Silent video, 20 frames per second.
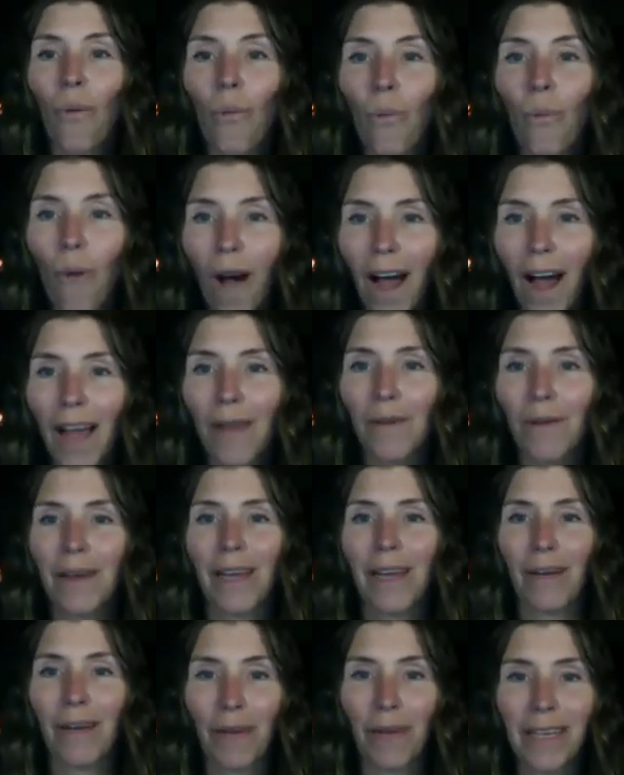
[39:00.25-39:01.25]
Why would
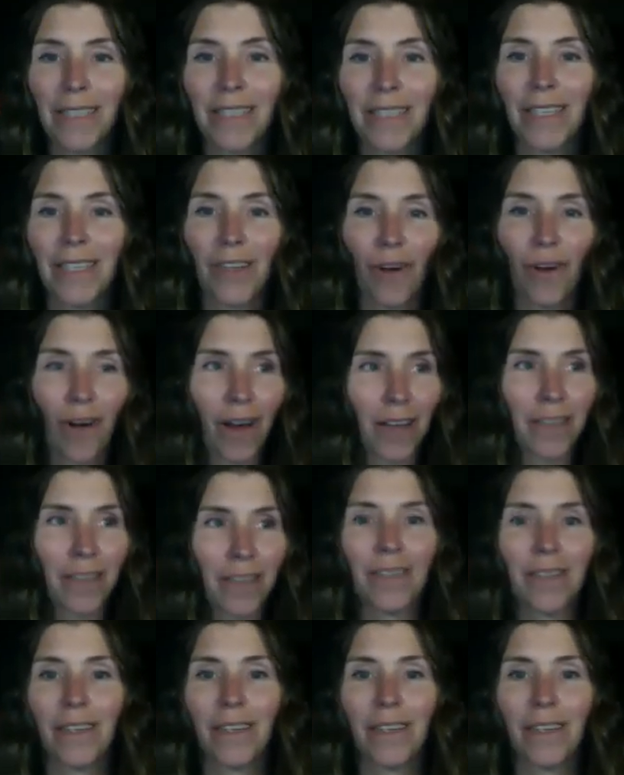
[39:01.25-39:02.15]
I waste it on